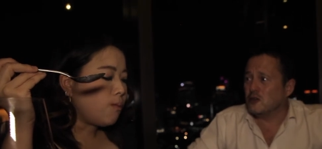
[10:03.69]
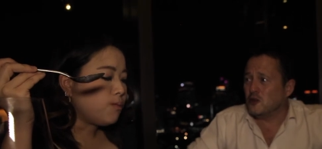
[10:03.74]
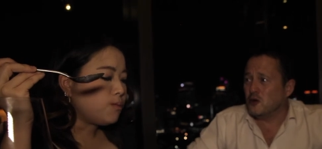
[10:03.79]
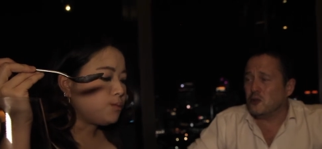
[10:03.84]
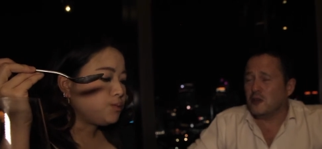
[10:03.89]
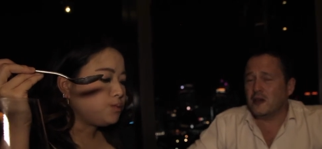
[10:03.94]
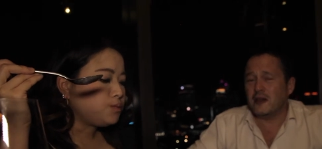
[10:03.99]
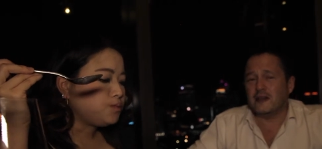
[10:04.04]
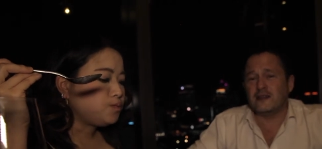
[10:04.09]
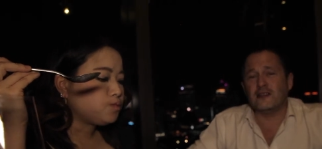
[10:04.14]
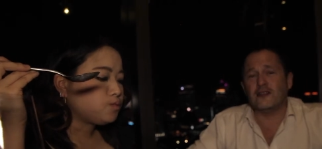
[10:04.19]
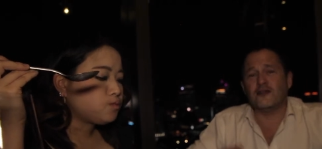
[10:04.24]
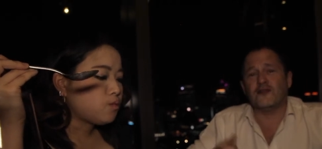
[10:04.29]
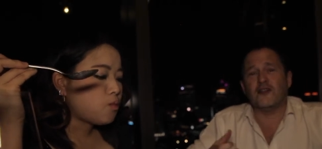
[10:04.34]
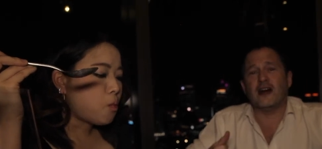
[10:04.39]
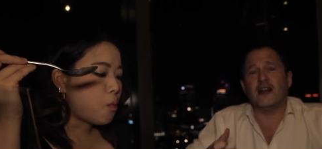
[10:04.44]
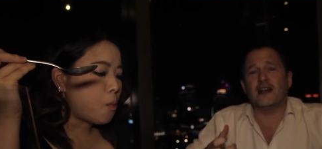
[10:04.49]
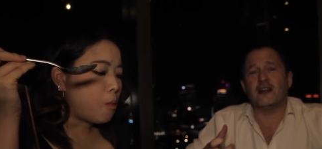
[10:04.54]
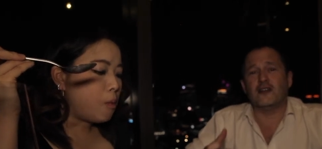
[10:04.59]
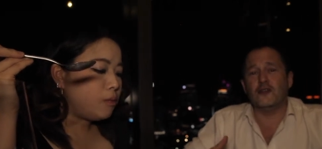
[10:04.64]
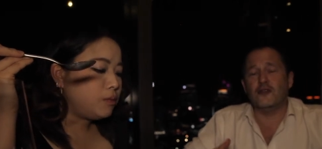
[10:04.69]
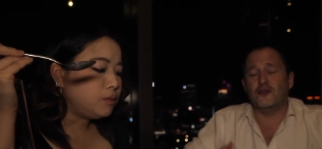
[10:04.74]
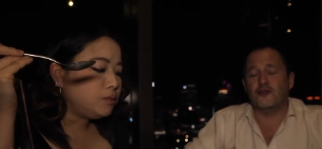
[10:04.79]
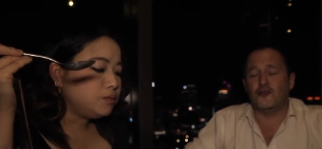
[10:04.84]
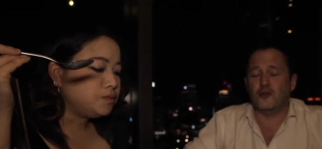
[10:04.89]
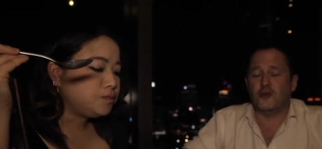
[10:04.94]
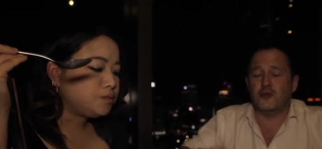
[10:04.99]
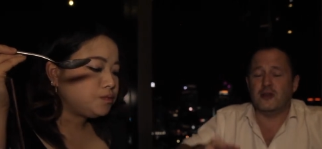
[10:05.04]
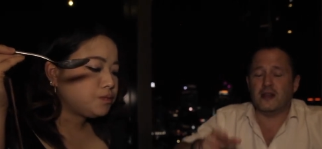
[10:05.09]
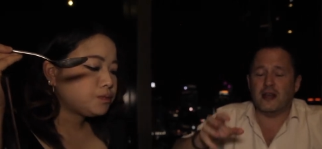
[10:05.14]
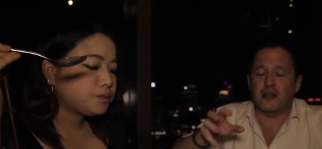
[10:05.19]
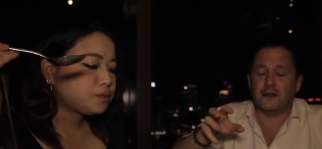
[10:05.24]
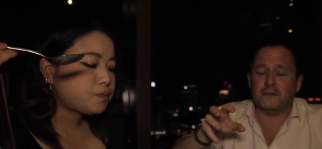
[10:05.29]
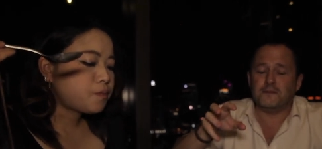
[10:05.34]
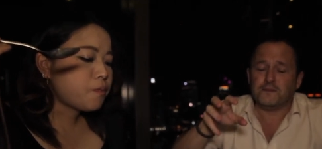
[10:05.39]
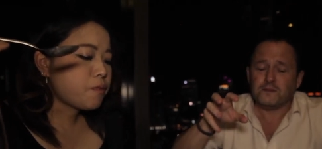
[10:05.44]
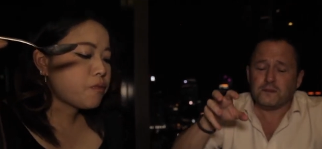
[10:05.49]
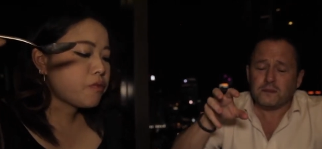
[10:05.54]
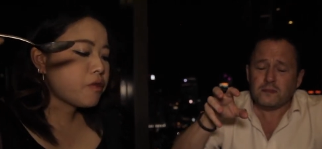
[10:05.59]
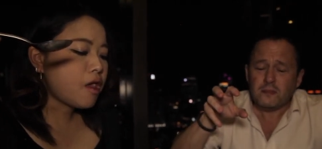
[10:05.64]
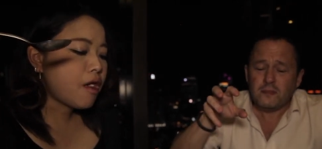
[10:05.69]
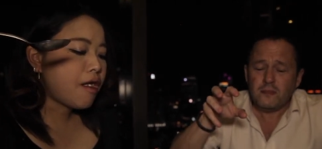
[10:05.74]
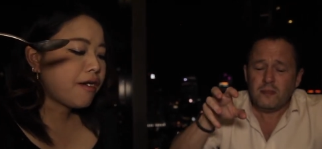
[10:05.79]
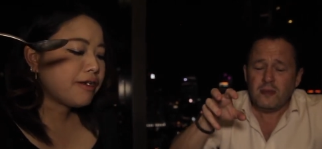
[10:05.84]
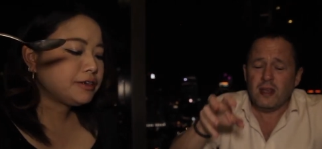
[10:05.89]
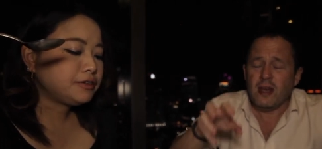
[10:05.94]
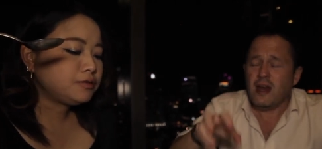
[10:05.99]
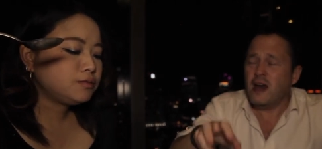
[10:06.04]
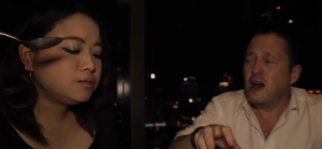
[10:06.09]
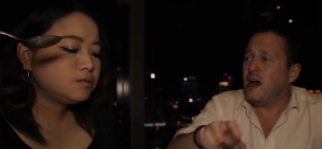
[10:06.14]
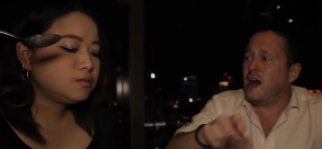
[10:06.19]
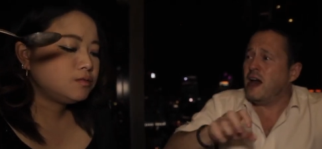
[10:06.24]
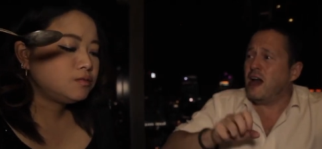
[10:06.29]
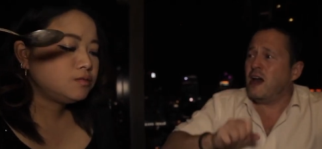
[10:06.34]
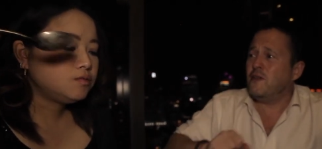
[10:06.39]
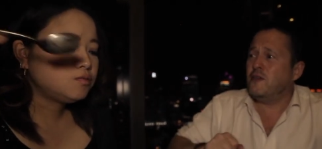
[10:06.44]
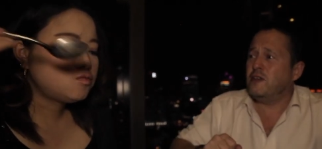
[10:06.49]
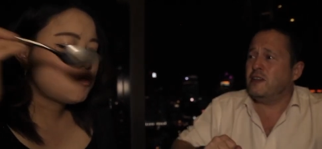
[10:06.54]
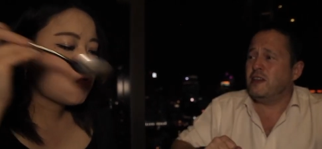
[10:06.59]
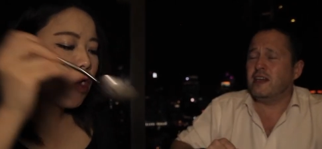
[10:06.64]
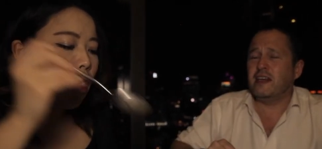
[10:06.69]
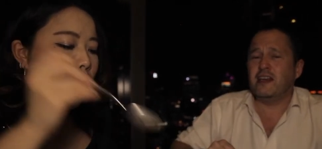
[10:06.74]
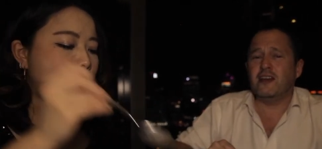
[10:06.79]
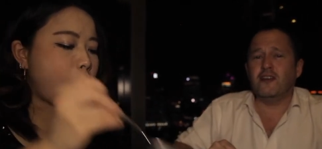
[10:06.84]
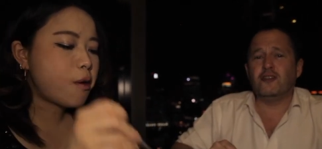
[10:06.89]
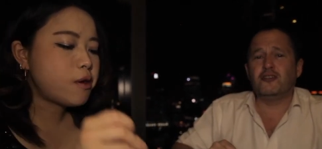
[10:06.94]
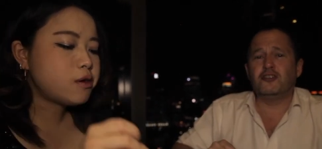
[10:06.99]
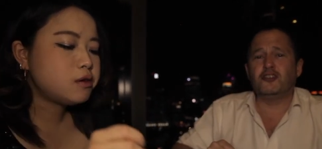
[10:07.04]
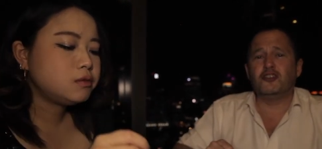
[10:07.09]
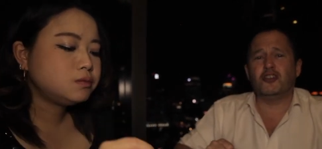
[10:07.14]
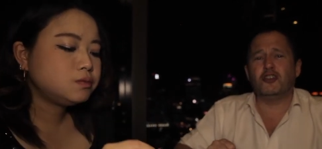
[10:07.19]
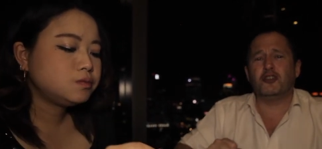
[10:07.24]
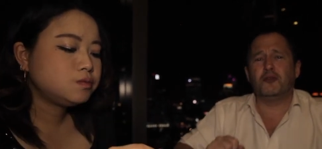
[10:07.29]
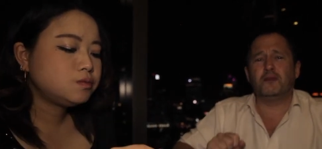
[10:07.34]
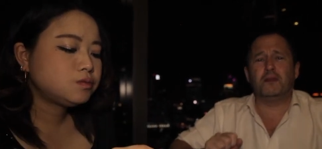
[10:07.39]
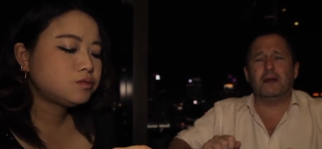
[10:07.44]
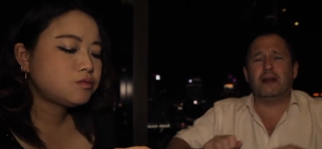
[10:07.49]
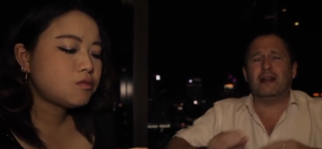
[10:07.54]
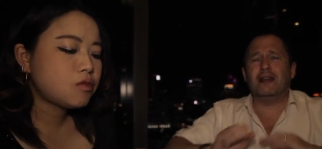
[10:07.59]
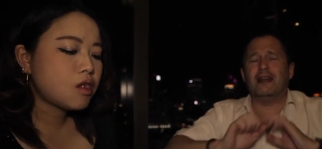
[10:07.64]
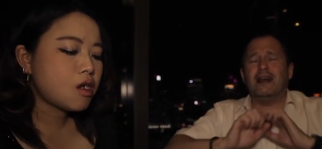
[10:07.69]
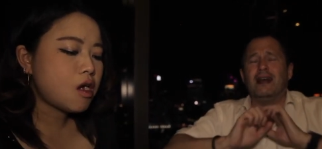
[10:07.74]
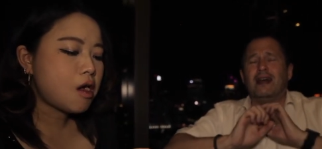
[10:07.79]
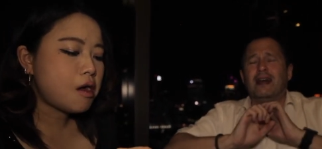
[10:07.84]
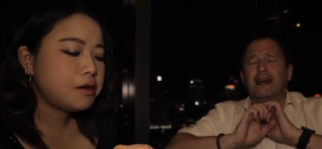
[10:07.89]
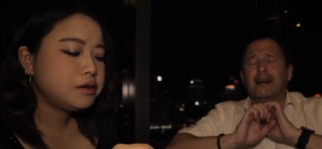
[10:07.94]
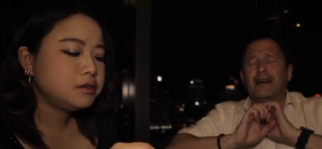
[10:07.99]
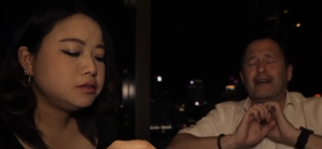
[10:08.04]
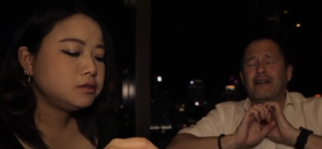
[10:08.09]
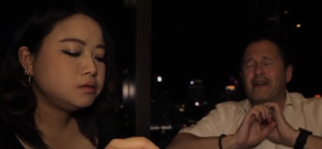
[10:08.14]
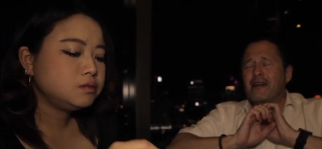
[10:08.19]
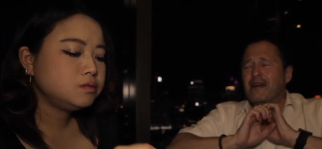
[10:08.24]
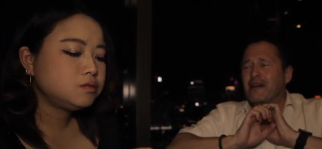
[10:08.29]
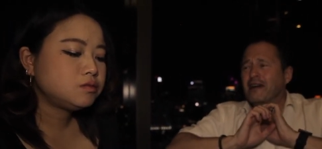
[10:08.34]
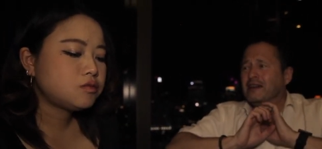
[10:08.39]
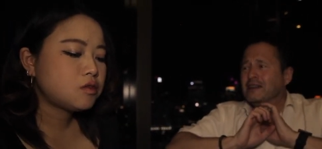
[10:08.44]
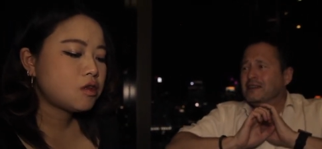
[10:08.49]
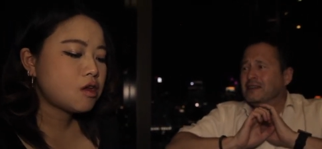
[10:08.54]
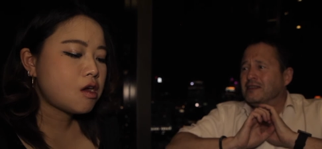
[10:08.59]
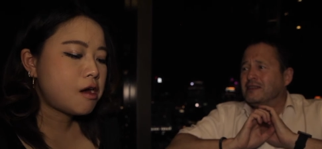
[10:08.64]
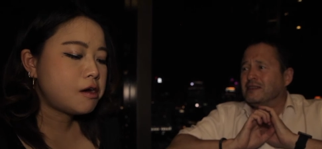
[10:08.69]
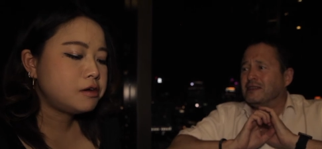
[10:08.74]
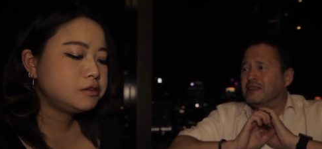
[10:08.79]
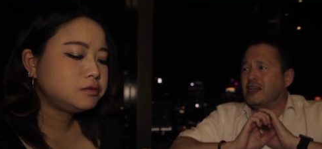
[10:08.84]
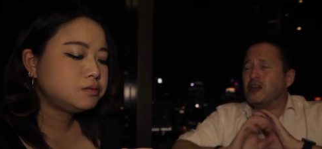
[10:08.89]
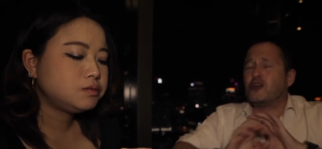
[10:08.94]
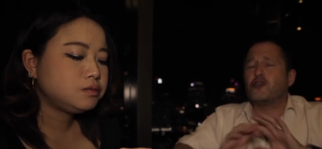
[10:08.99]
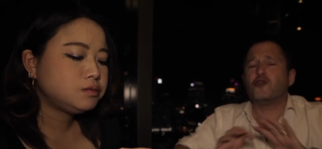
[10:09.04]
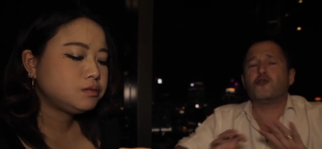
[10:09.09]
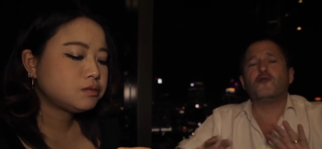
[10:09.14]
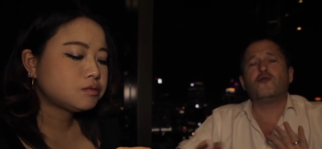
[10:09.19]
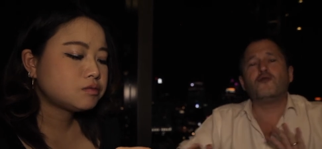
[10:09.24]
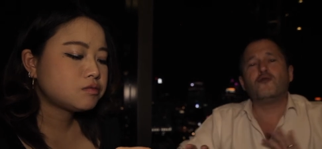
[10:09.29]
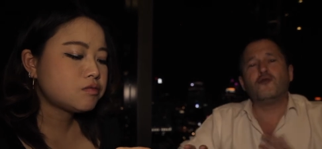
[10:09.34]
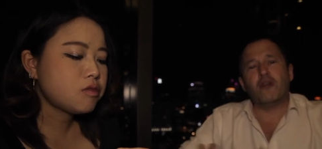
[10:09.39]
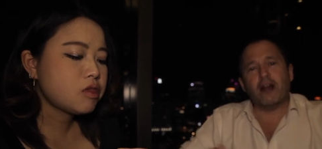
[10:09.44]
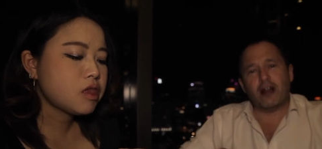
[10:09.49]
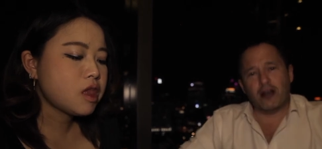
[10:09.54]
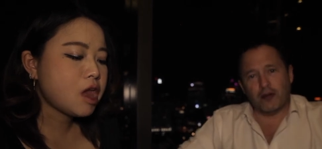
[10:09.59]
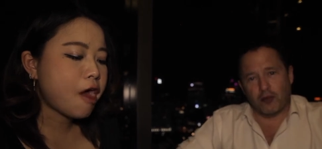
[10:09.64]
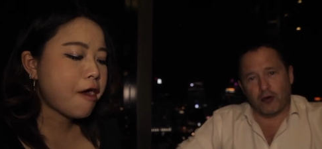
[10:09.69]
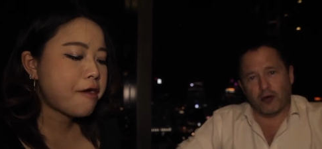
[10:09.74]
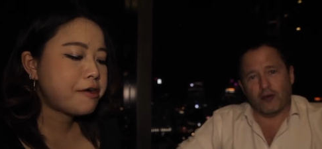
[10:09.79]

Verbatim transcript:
Speaker 1: new places, finding new food, and everything here has just been incredible,